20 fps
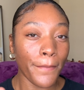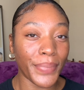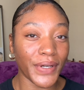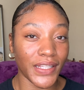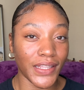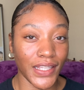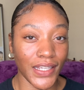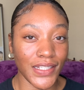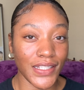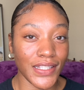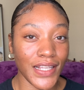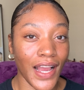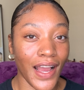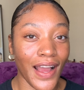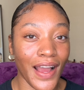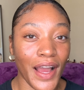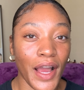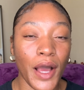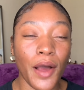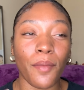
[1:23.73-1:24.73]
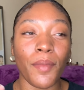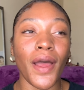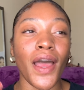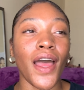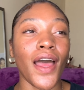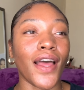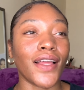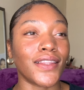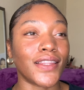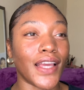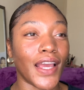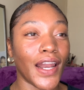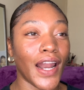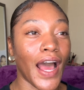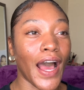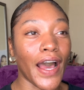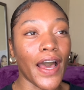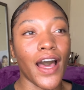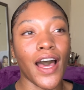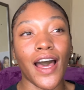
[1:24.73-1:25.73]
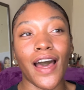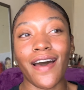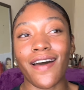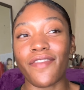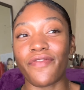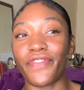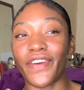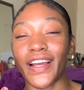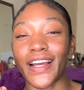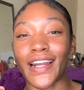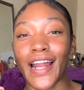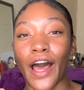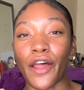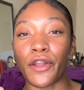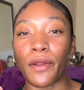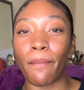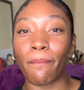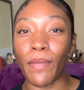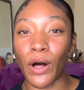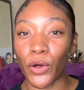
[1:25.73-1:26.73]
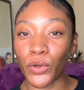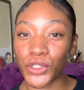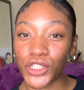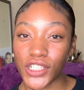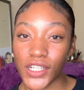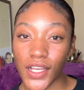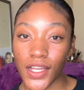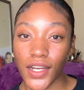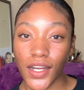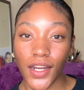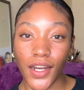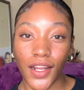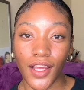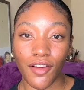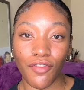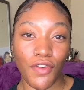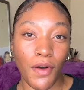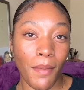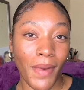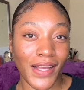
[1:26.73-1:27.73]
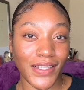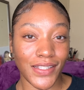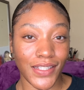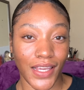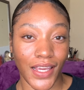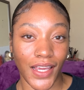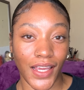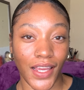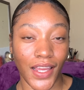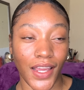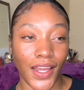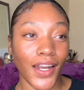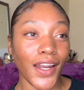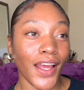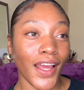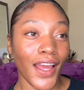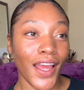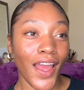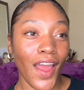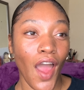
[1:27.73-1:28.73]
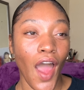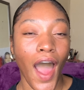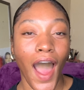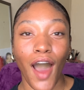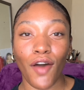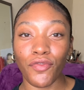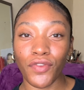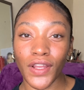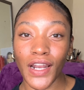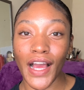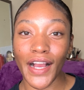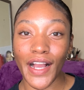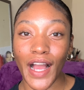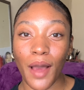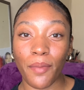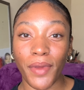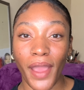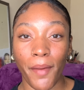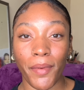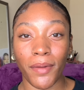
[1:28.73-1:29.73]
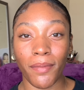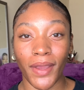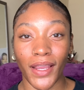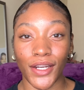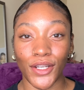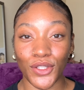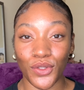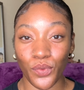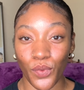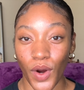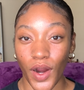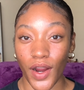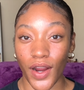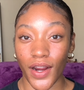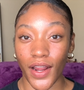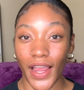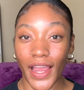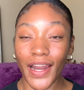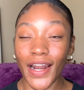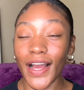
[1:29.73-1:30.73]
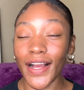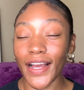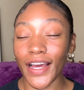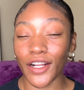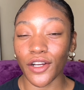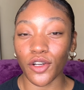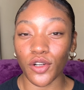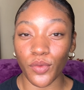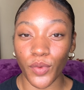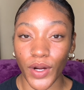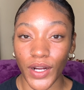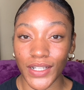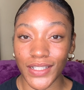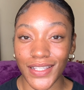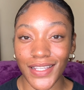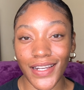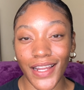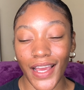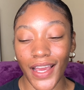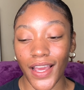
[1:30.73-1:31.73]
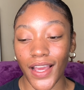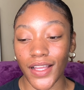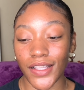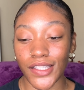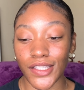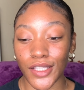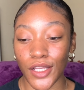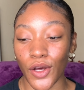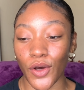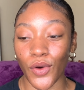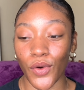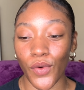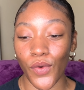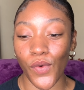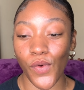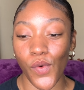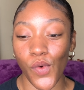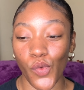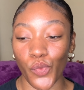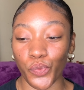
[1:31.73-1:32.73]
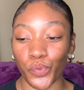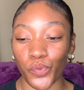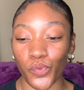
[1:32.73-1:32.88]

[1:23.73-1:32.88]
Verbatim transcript: But this time that I figured out the motion for my skin, I feel like I'll be able to make this work. And I got to go to work today. So